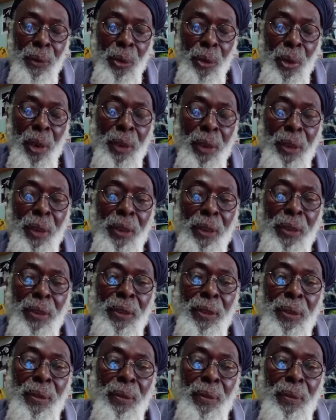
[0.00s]
to
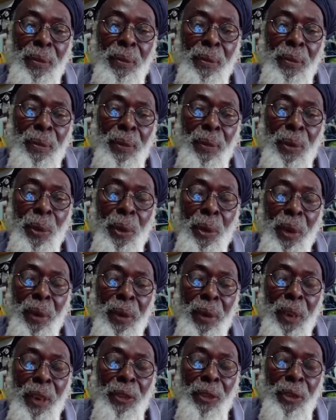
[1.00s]
others who are
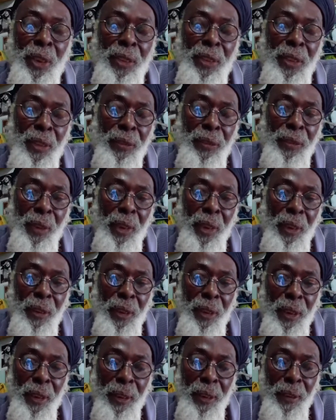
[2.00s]
not
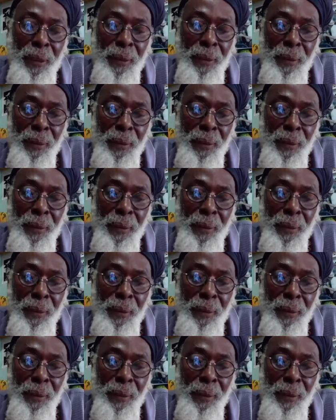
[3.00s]
Rastafari.